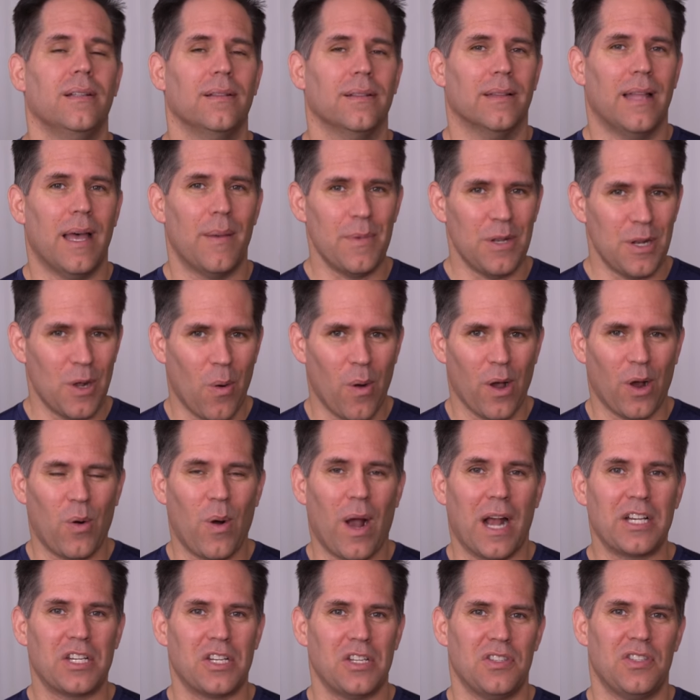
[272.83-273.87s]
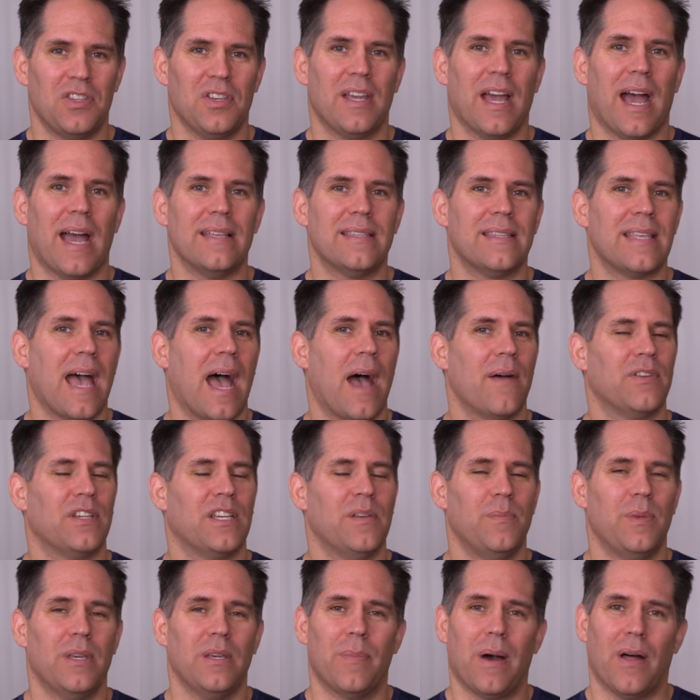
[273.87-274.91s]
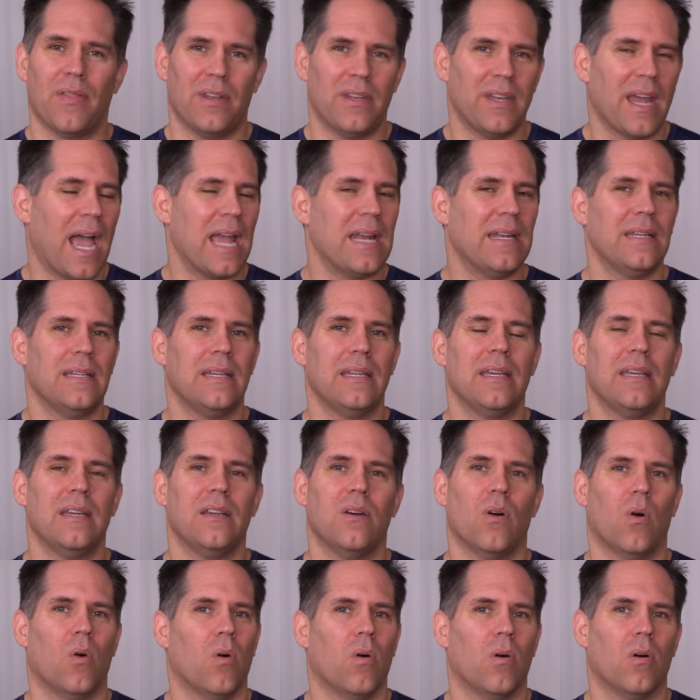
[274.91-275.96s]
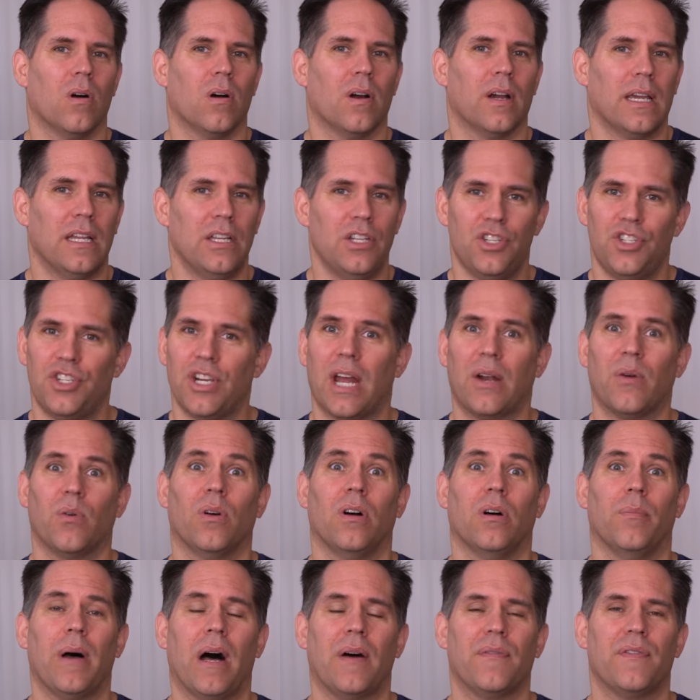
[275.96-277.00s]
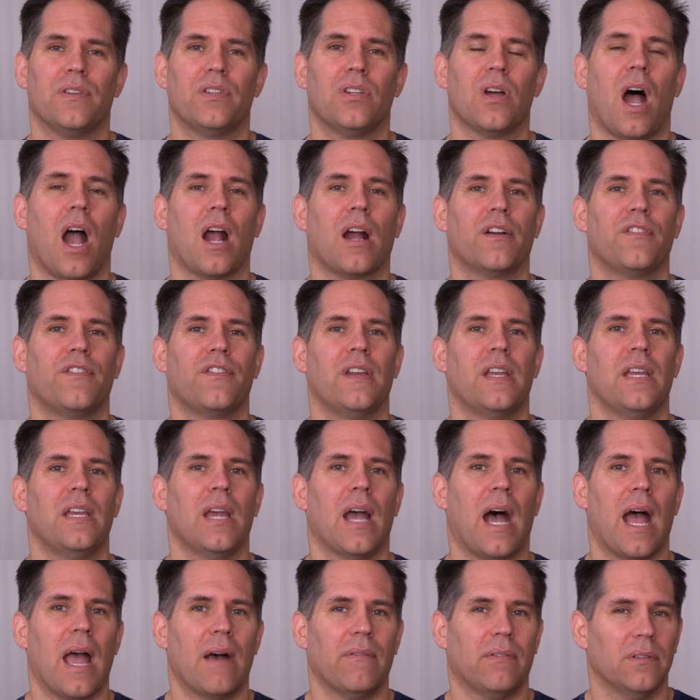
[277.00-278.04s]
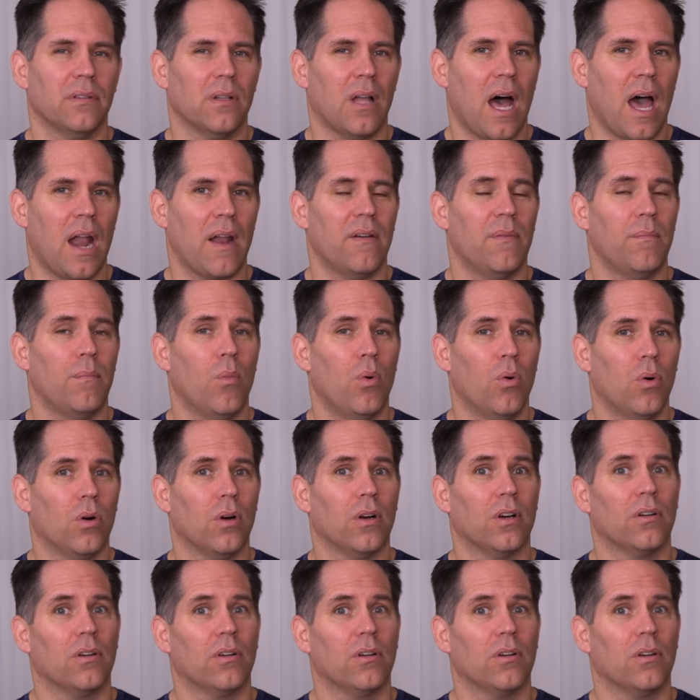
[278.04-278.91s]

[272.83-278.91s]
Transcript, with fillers: Let me know what questions you guys have. It can be about the 90D or in general about photography. I have a lot more